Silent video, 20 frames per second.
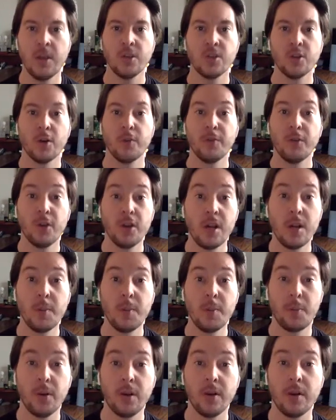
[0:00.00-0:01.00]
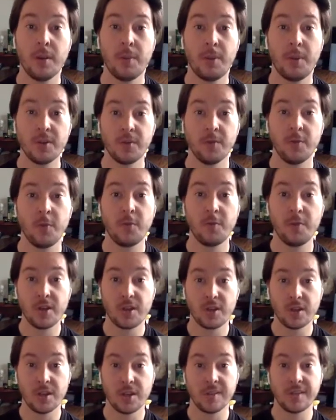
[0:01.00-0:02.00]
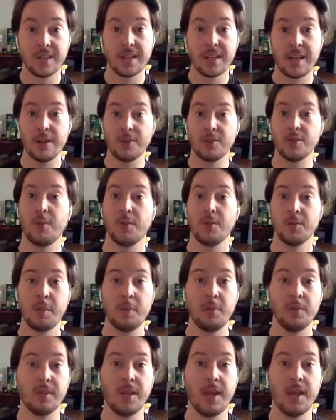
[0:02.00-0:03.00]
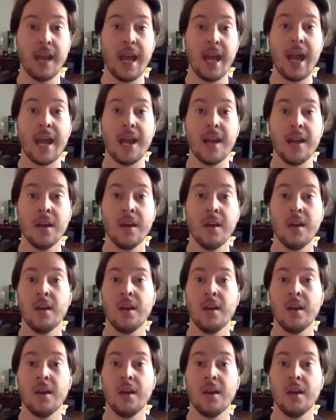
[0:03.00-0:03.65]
So if you're going to put a bunch of information and send it out to a bunch of people saying, hey,